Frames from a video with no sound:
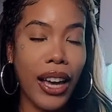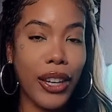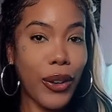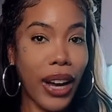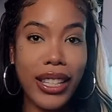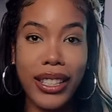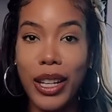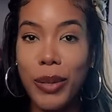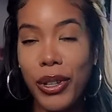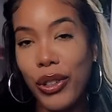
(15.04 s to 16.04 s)
you guys
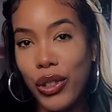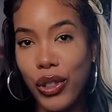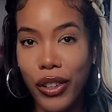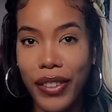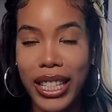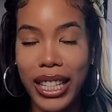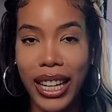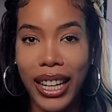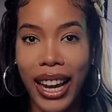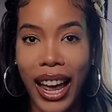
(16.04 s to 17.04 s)
send me your stories
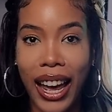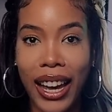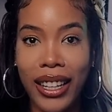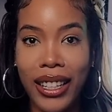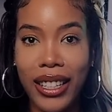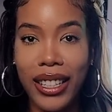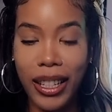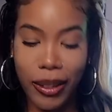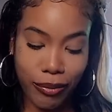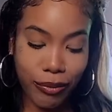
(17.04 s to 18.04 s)
in
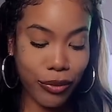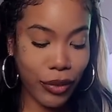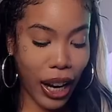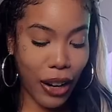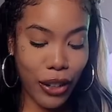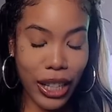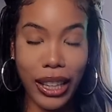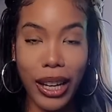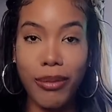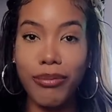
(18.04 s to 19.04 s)
and I
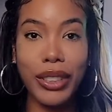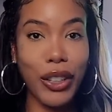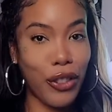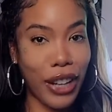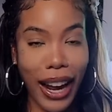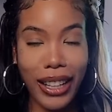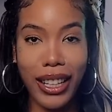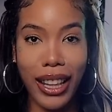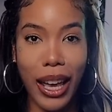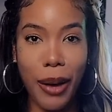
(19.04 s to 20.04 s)
read them, react
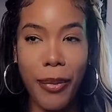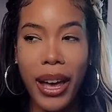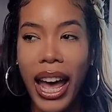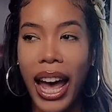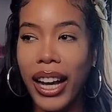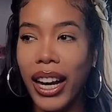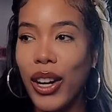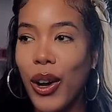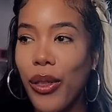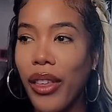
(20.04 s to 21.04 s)
to them, and I
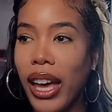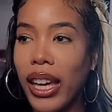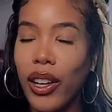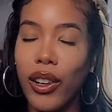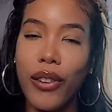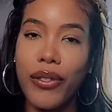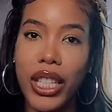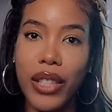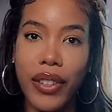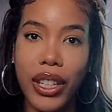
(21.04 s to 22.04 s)
know that in a lot of
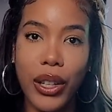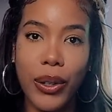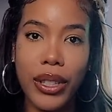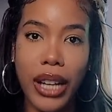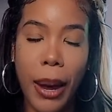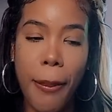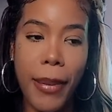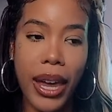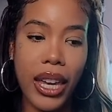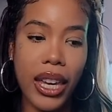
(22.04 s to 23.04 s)
these videos I
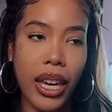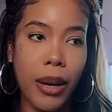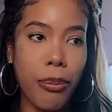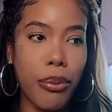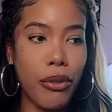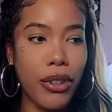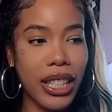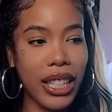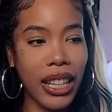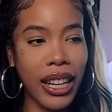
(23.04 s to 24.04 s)
make it
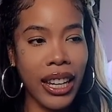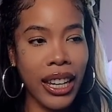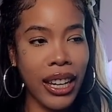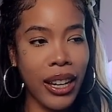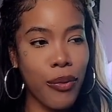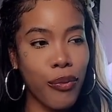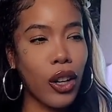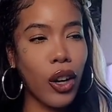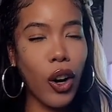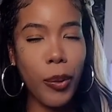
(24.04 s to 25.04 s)
pretty
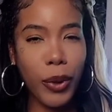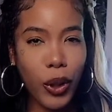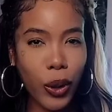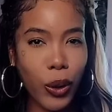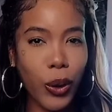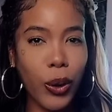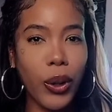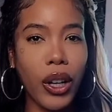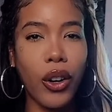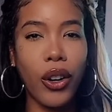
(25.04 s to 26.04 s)
comical
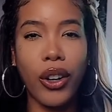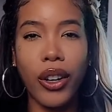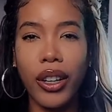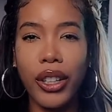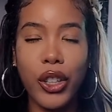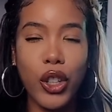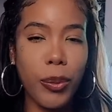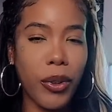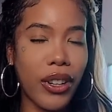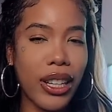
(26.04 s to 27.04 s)
or
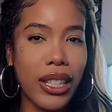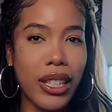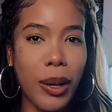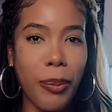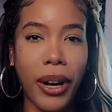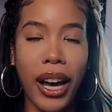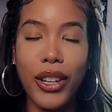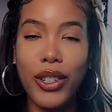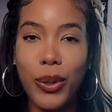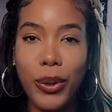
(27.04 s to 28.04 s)
humorous, but I
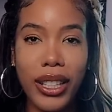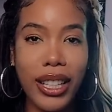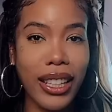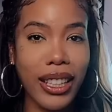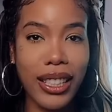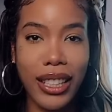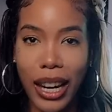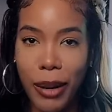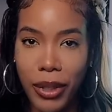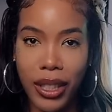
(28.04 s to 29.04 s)
do want to take this
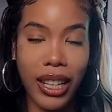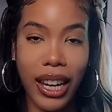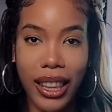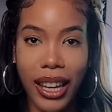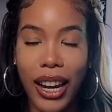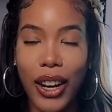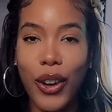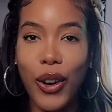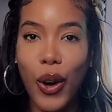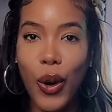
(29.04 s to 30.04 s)
time to say that
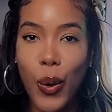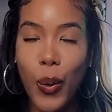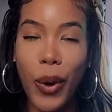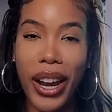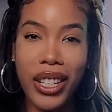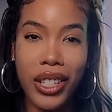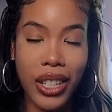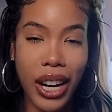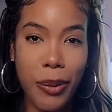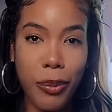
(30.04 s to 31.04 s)
in no way,
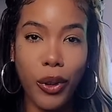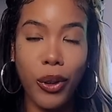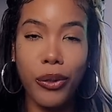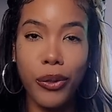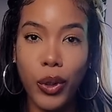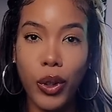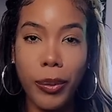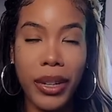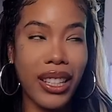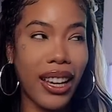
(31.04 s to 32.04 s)
shape or
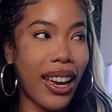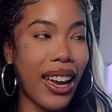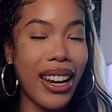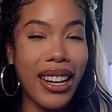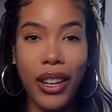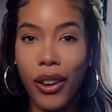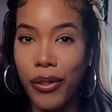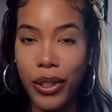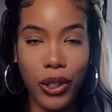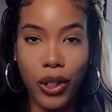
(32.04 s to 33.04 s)
form is any
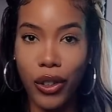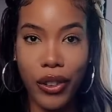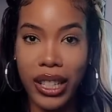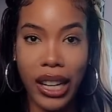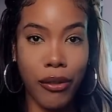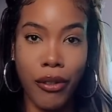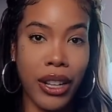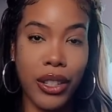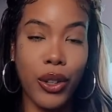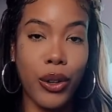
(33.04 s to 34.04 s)
of the stories I've
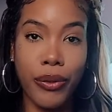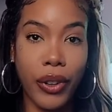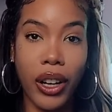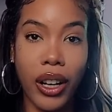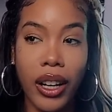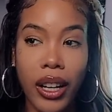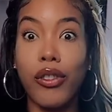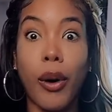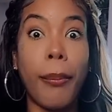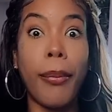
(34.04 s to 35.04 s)
read so far
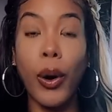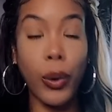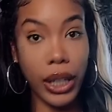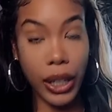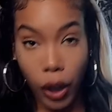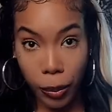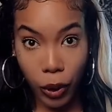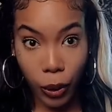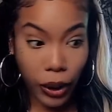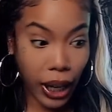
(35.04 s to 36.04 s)
remotely
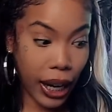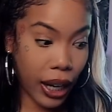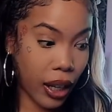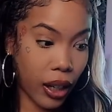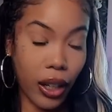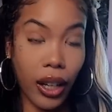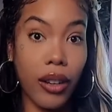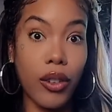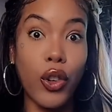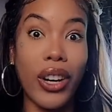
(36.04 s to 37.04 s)
comical, like
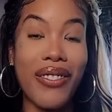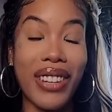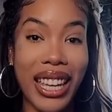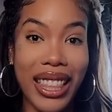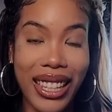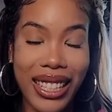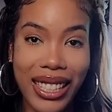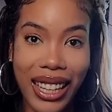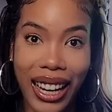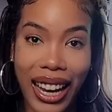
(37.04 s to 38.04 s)
not even in the
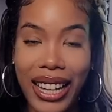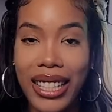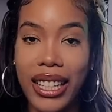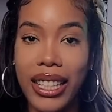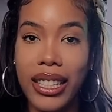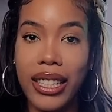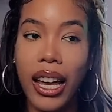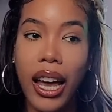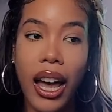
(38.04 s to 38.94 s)
slightest.